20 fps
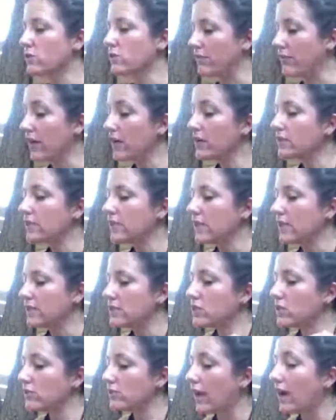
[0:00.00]
So I've held it
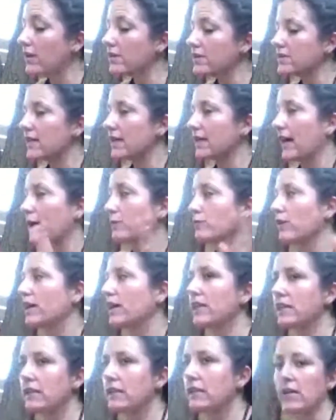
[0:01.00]
in. So now it's like, I'm
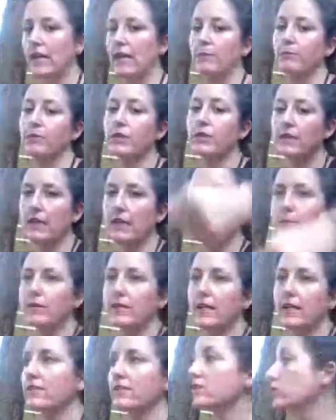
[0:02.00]
ready to shine. I'm putting the hammer
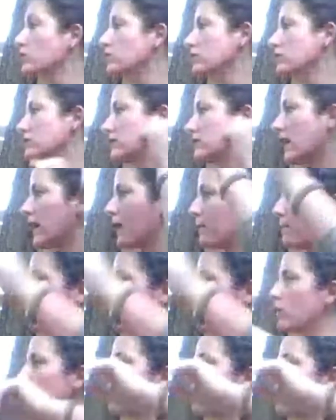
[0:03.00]
down Thursday.
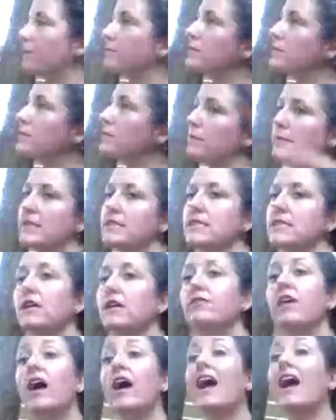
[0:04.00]
Boom. I'm going to be
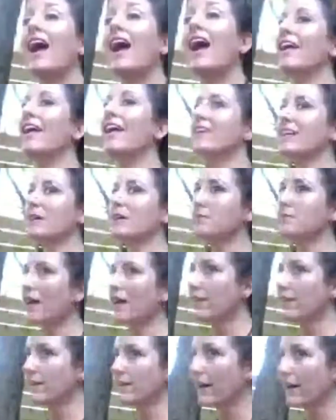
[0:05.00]
myself. And then I'm kind
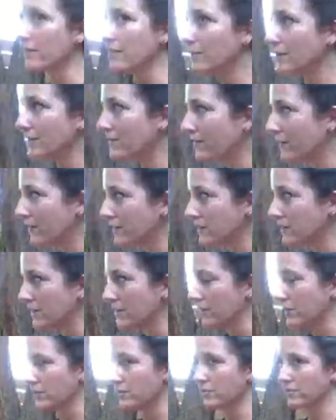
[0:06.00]
of like, I don't know what the fuck to
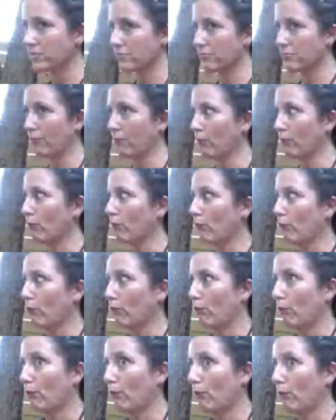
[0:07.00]
do.
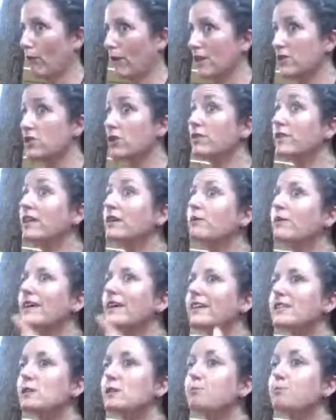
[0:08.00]
So then we
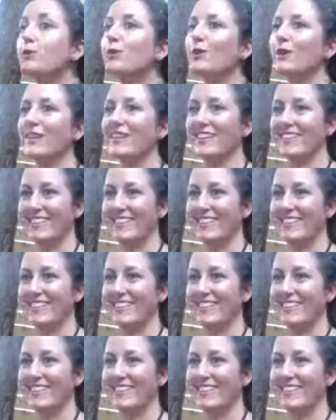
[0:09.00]
explore it.